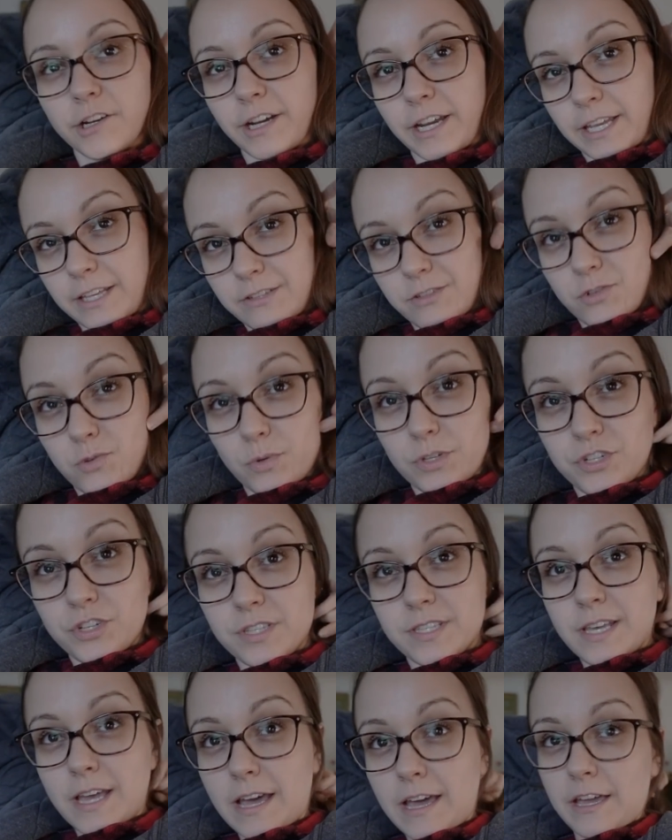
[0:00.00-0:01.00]
right,
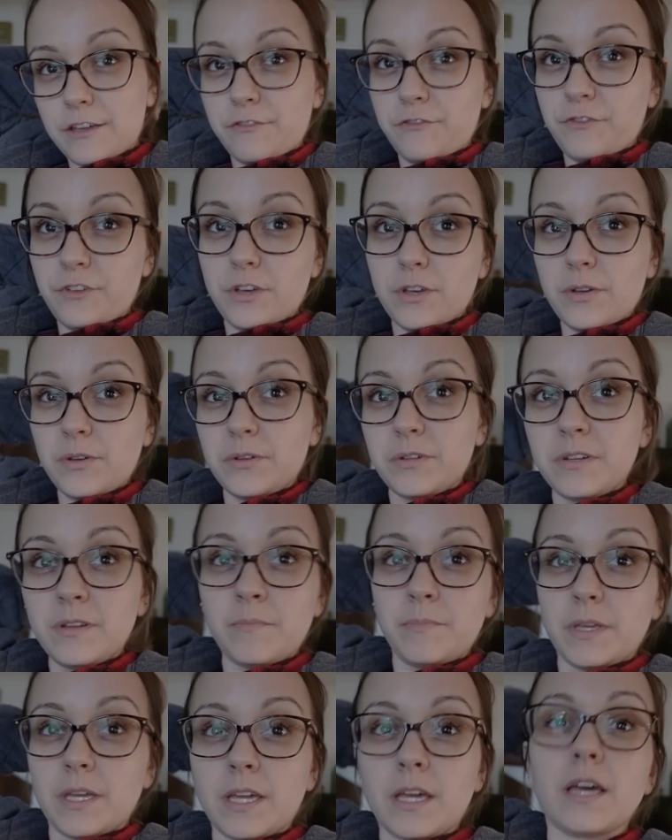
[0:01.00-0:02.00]
switching to
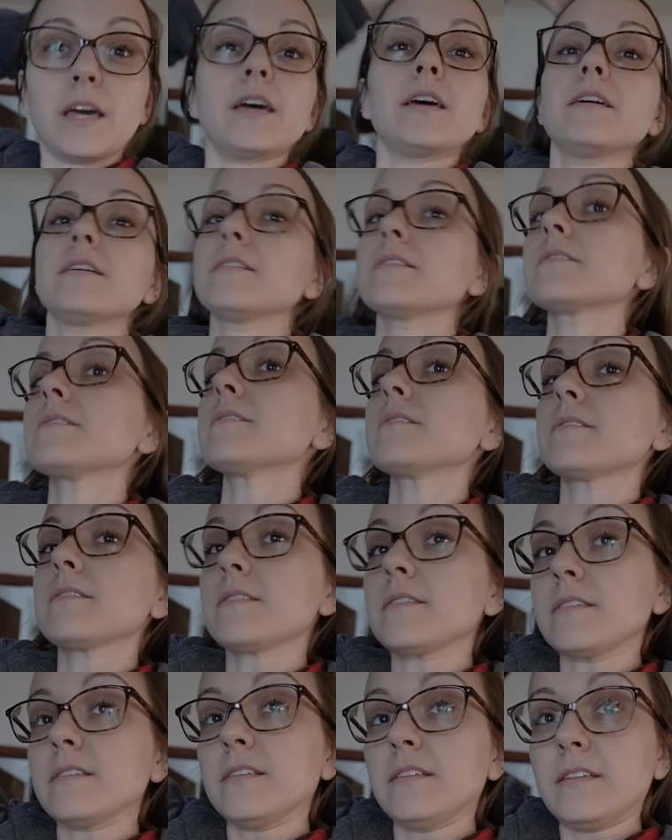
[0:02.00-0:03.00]
iPhone
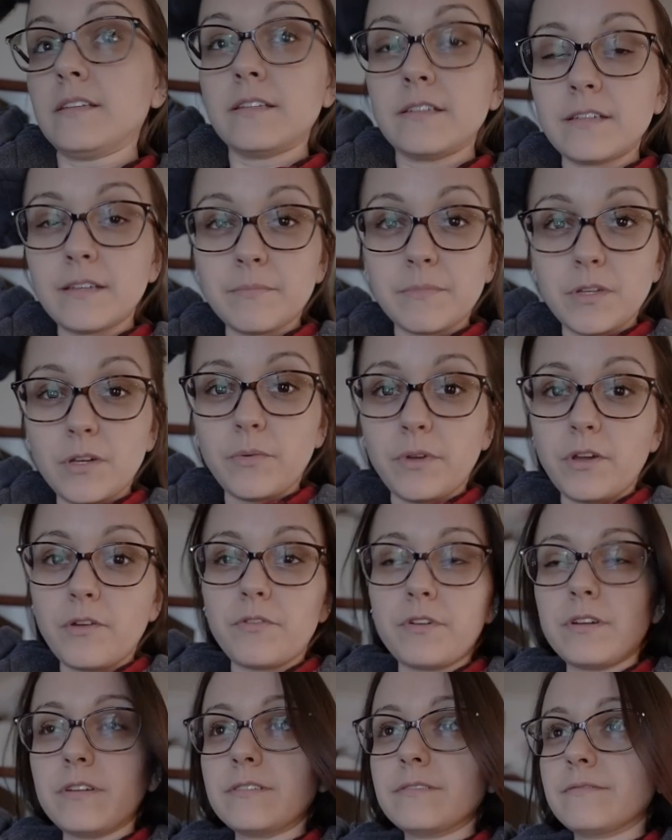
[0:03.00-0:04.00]
because I'm going
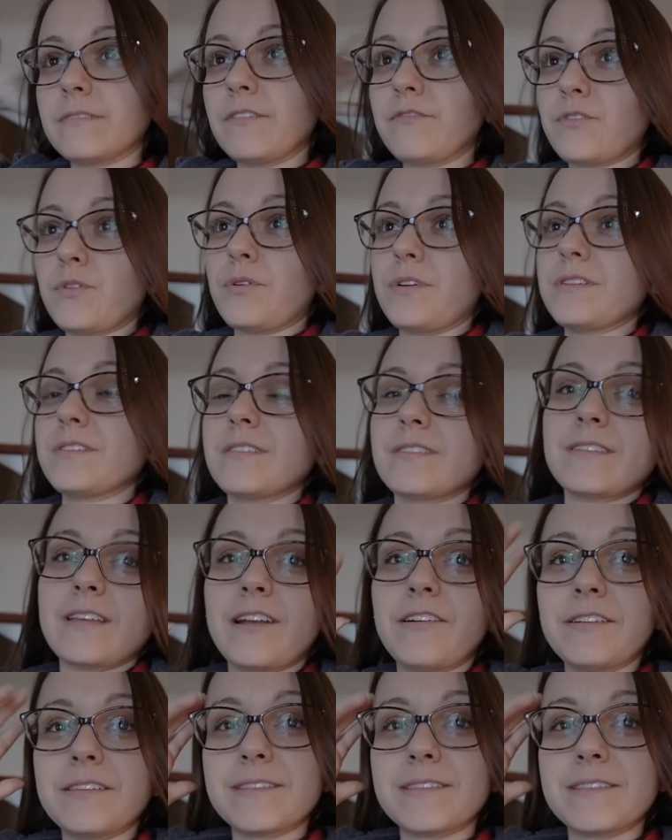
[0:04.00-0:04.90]
over, of course, the siren